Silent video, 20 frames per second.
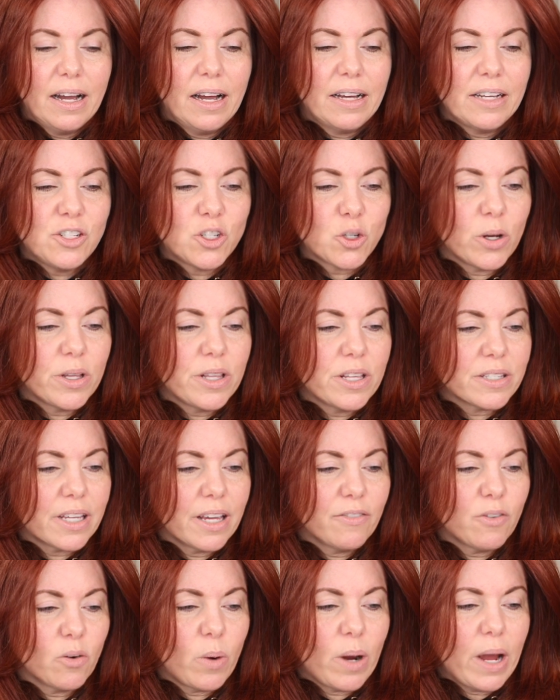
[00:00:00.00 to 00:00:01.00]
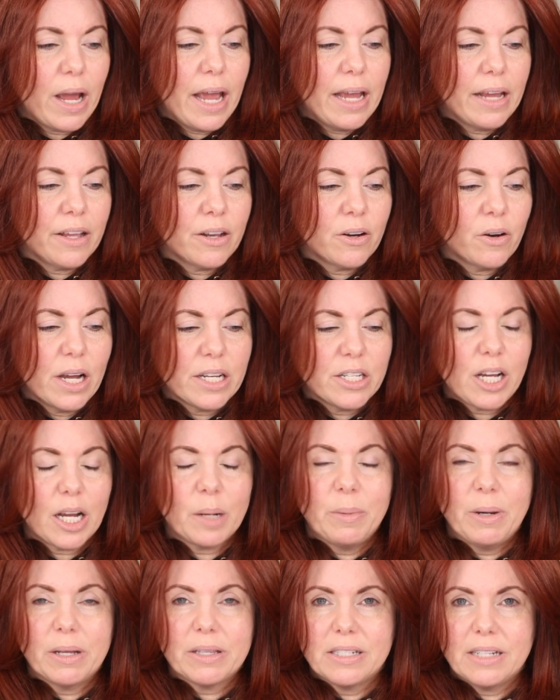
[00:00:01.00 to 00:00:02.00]
enjoy this giveaway. You know, I talk
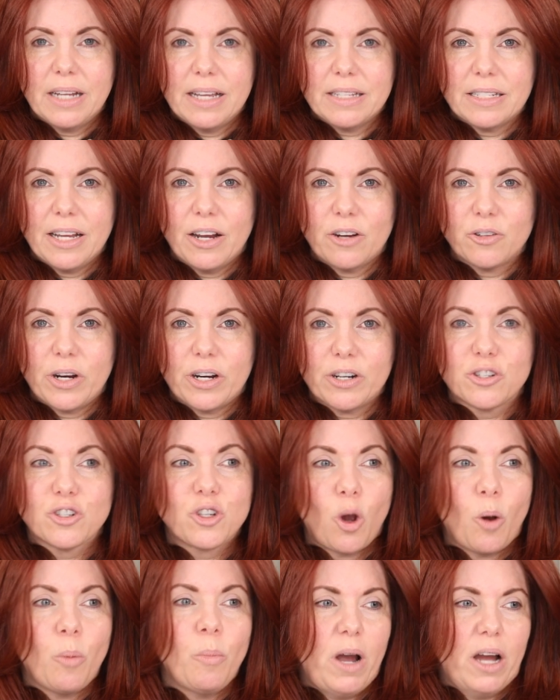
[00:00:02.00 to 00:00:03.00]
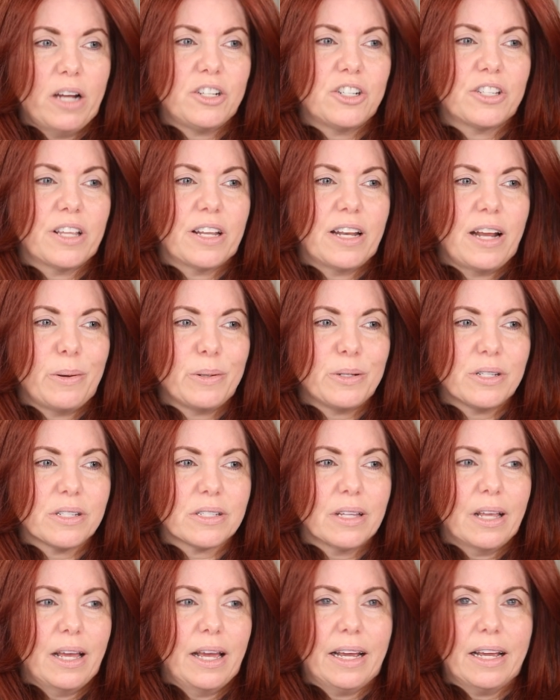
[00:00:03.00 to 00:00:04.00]
about the Dyson hair dryer so much that I was just
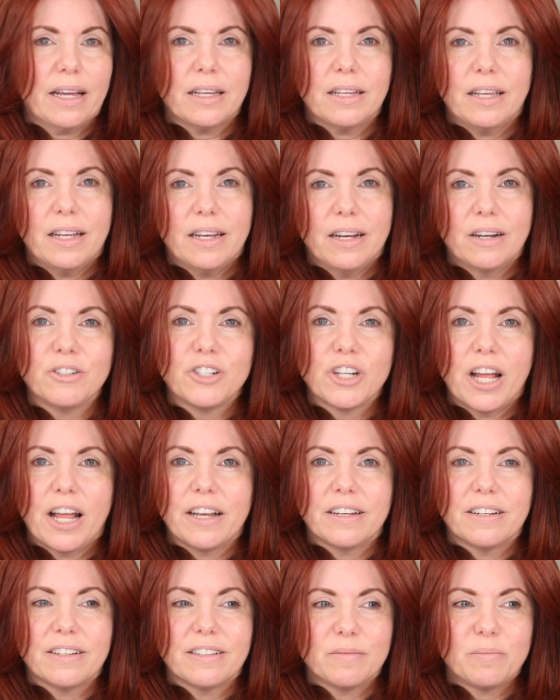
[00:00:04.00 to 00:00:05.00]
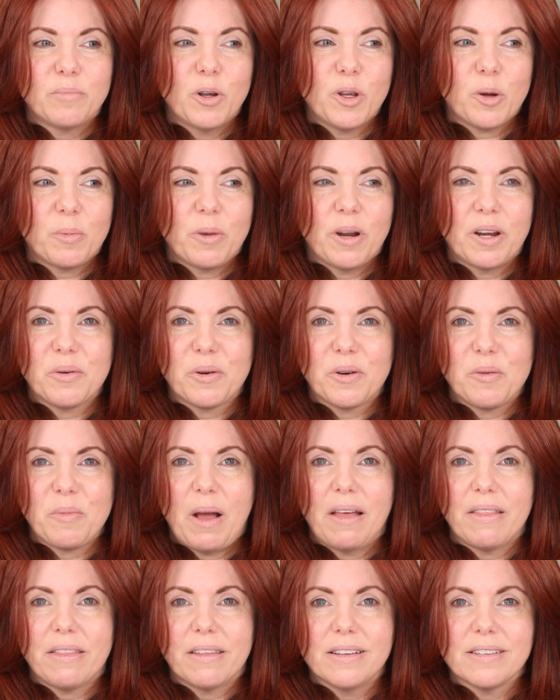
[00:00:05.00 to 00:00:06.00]
like, you know, Jen, put your money where your
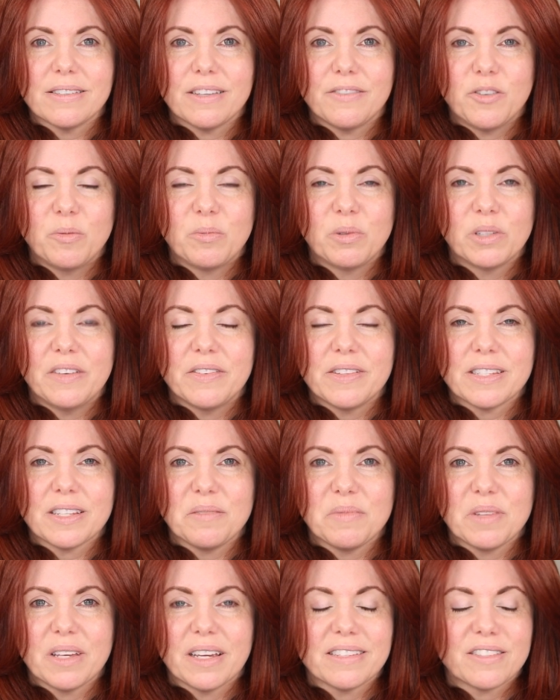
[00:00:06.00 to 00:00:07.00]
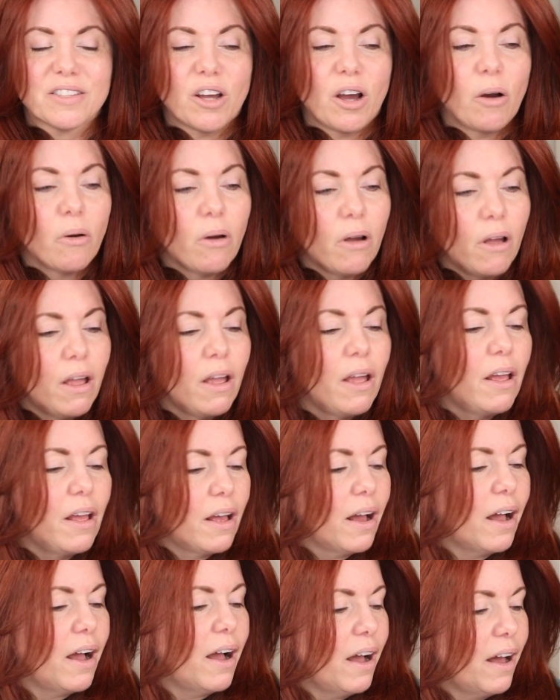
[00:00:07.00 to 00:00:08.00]
mouth is if you believe in something. So
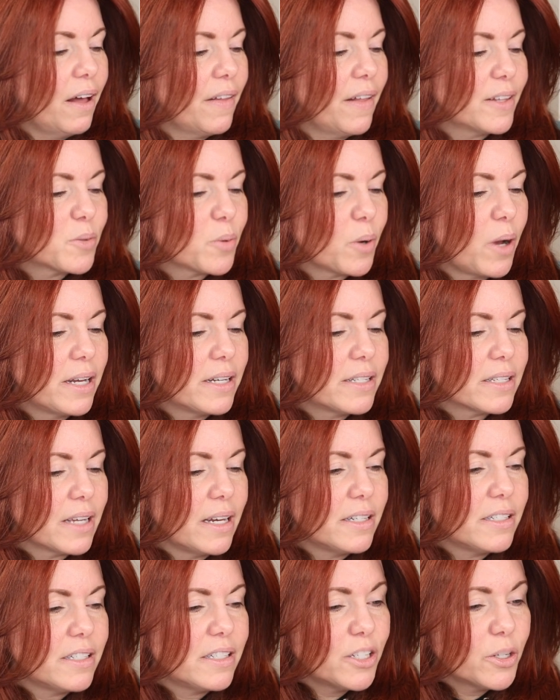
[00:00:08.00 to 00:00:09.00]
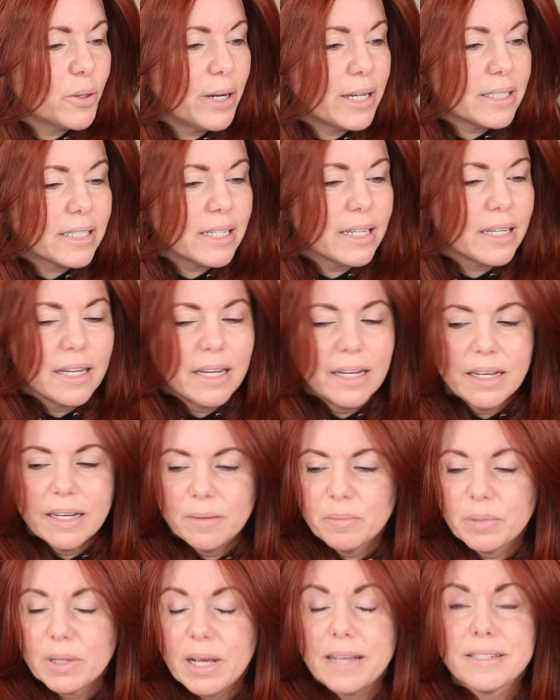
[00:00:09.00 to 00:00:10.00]
that's why I decided to do it.
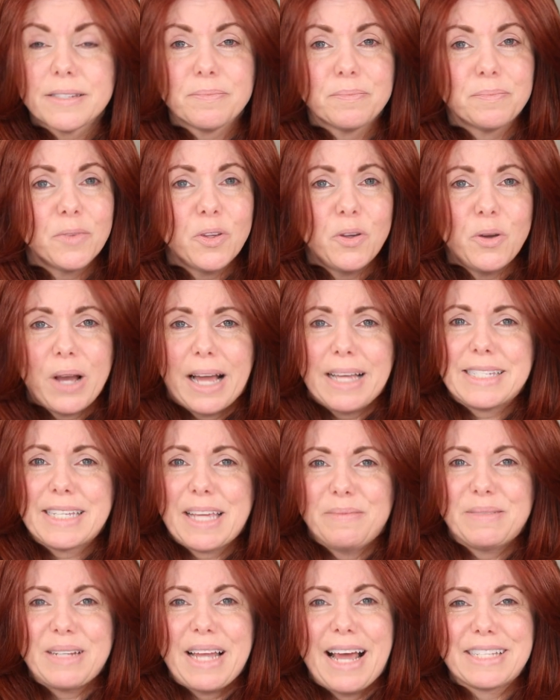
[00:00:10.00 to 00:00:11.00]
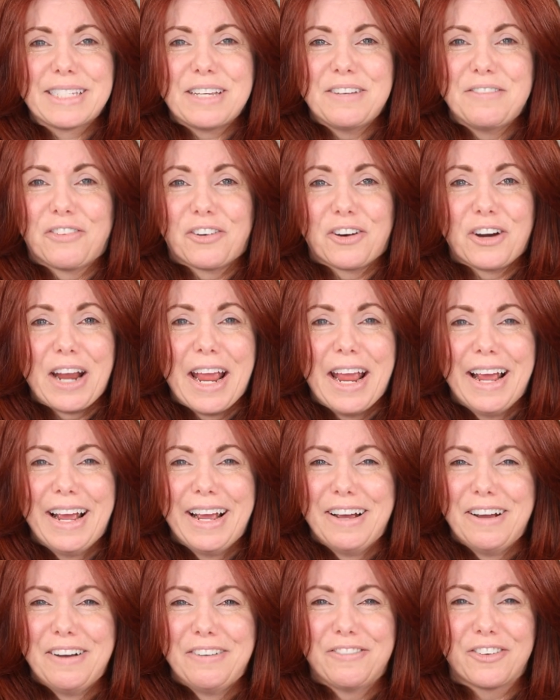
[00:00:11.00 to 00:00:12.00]
Plus, you guys kept asking for
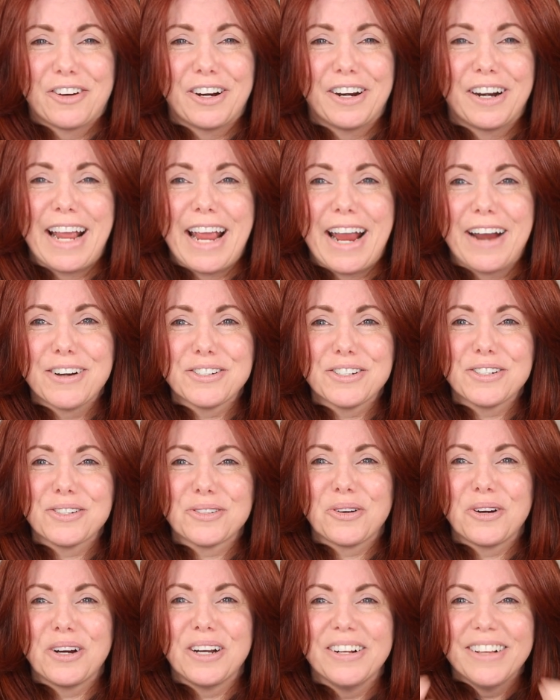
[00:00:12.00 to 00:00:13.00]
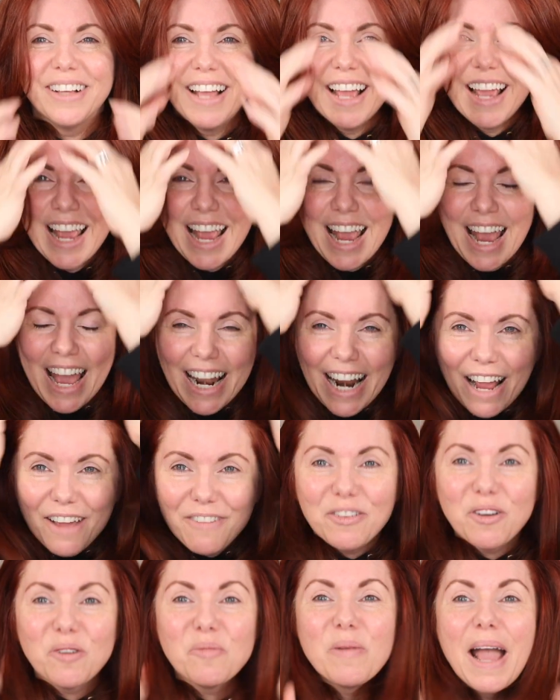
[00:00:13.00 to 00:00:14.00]
a hair tutorial, and I
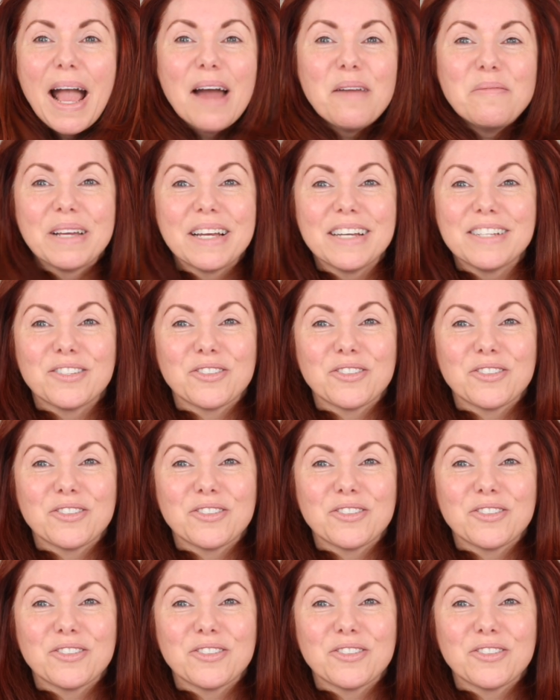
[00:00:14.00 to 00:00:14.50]
feel bad because